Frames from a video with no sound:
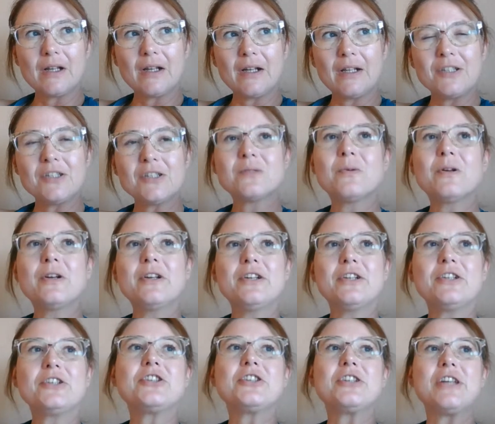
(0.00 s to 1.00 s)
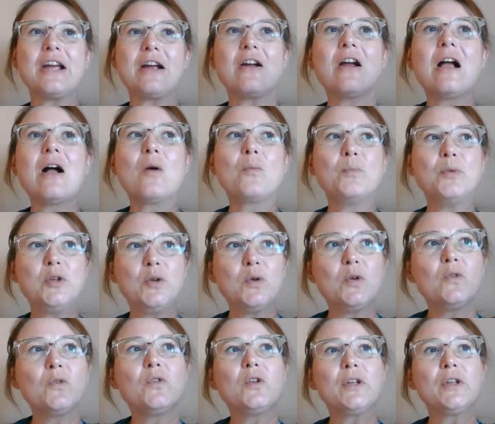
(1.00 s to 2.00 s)
I just wanted to share how
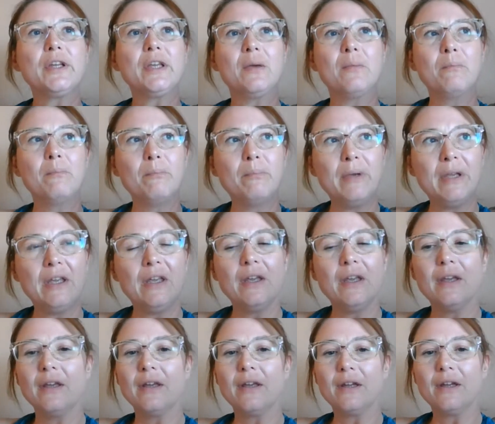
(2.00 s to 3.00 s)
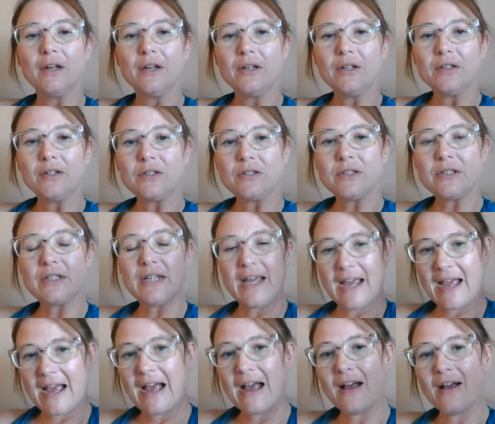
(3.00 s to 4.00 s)
beautiful it can be to
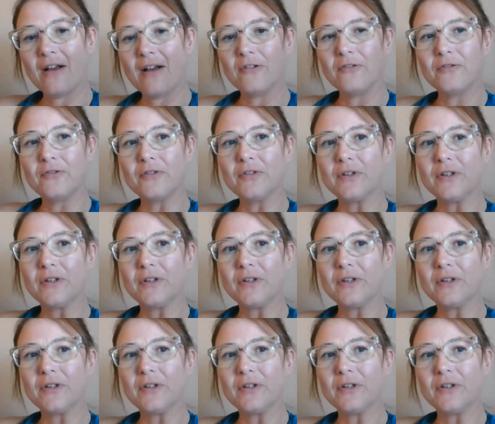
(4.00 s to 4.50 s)
have